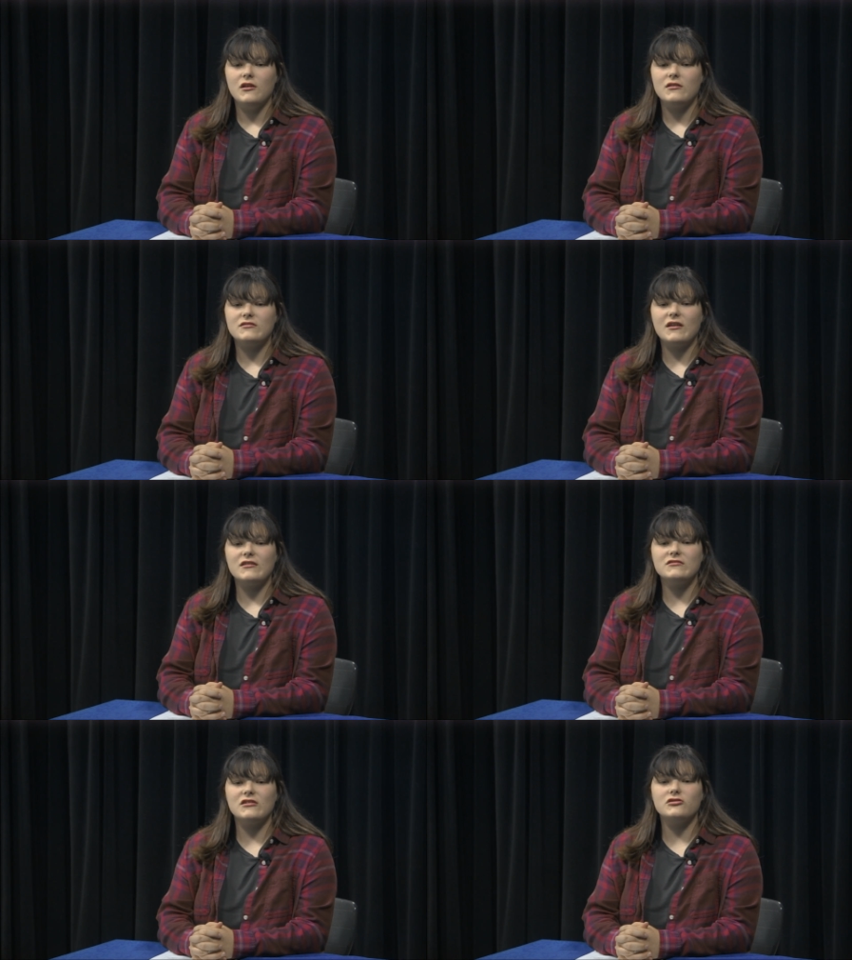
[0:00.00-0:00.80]
The
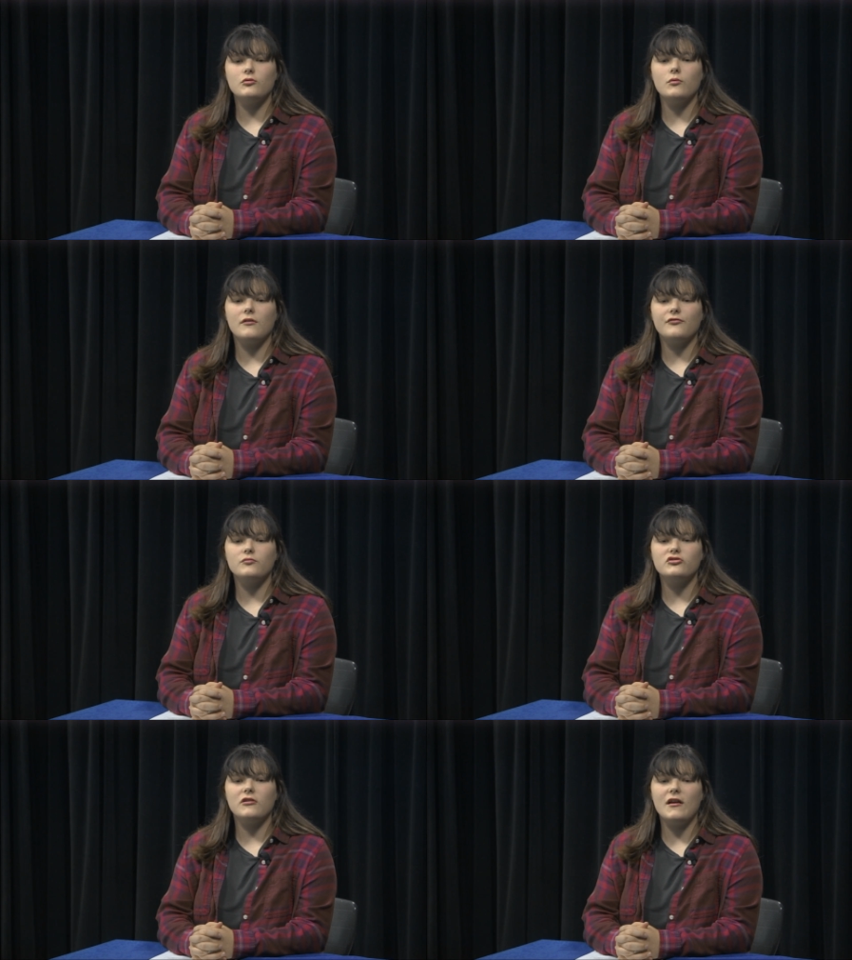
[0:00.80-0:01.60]
second session will run
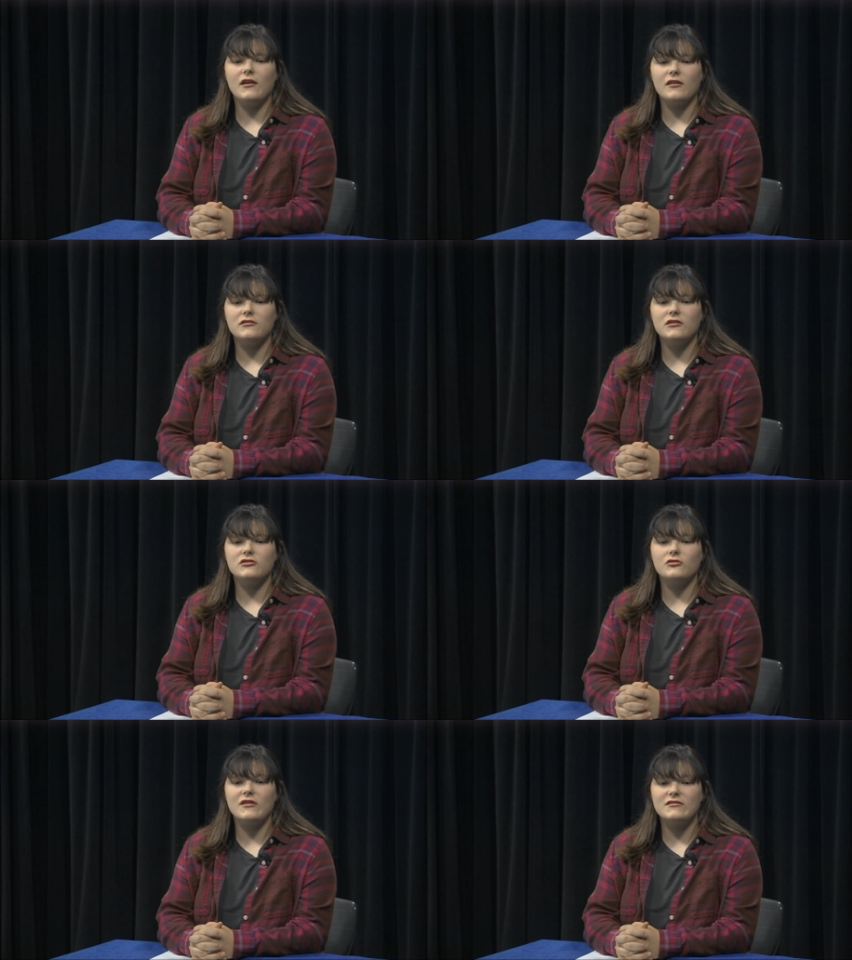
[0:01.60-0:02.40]
from July 9th to the
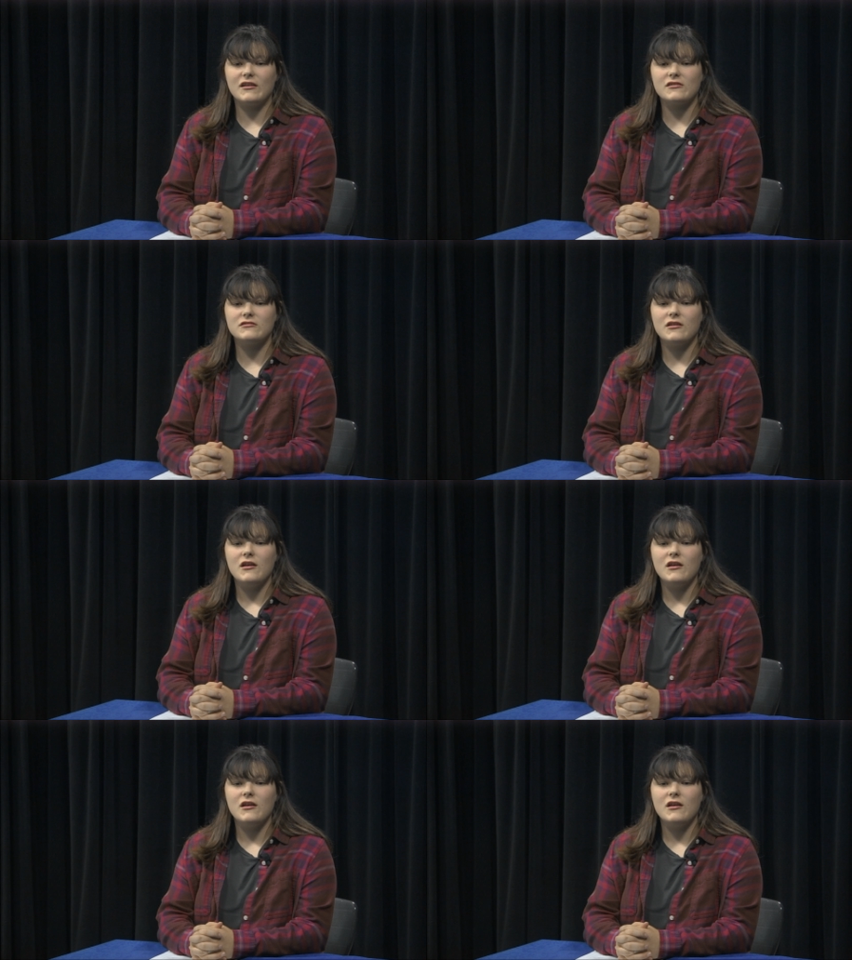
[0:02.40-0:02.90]
26th.